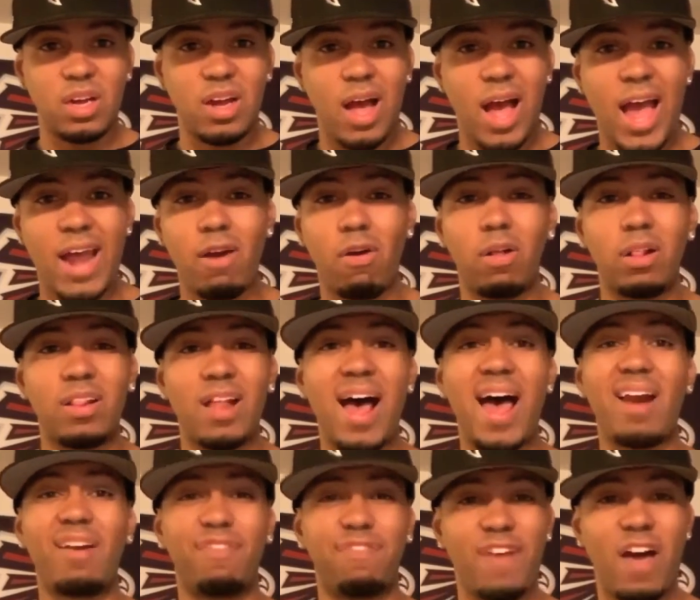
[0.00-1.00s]
I know a
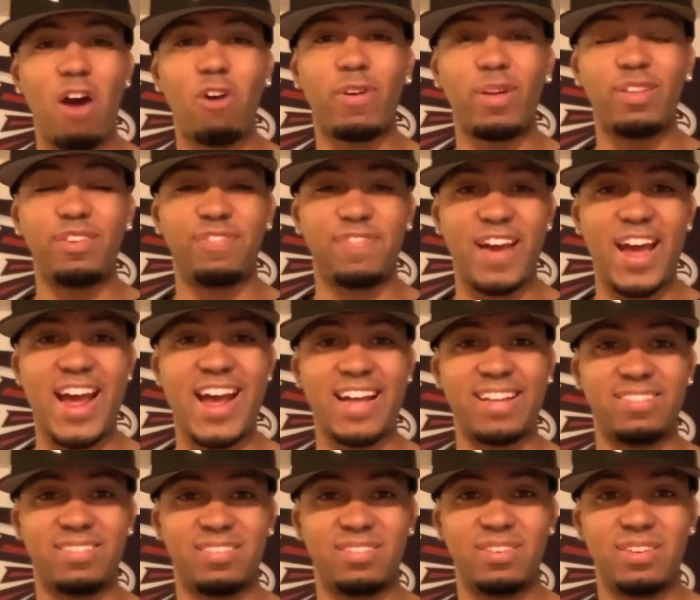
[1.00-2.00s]
lot of Falcons
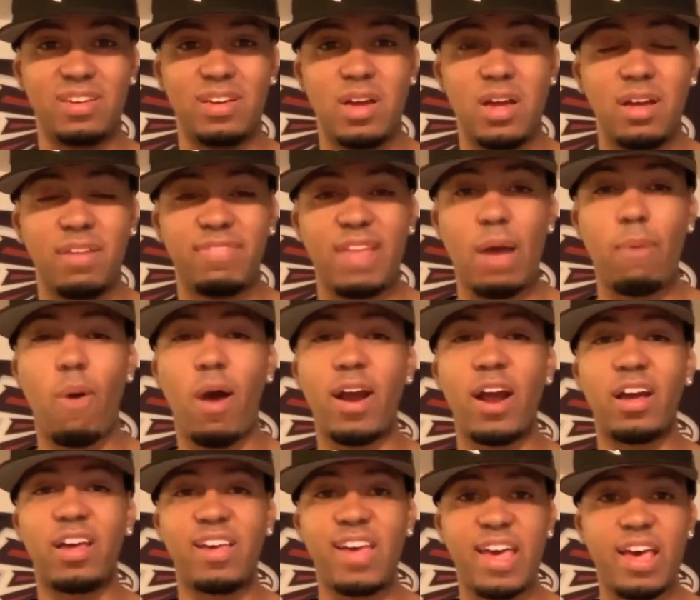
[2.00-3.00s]
fans, they want
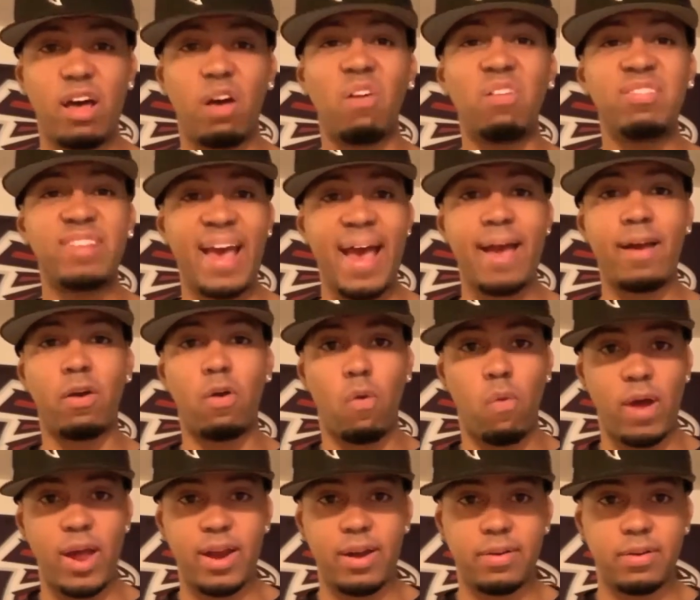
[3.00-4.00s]
to kill Dan
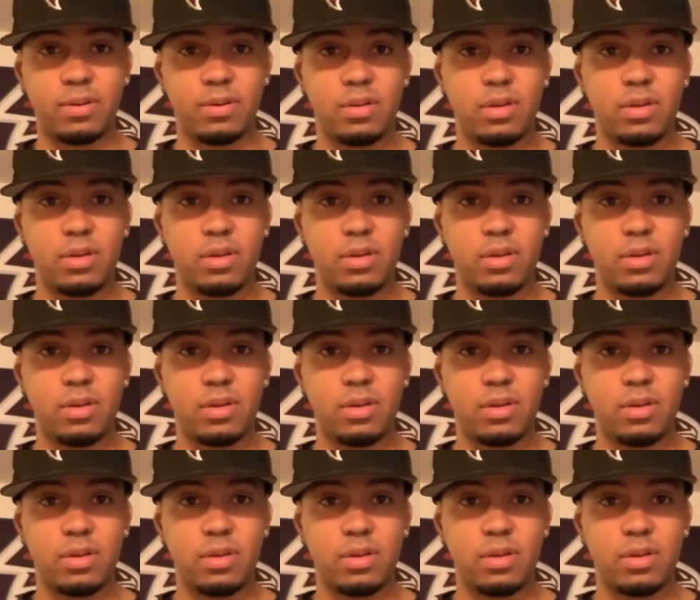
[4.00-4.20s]
Quinn.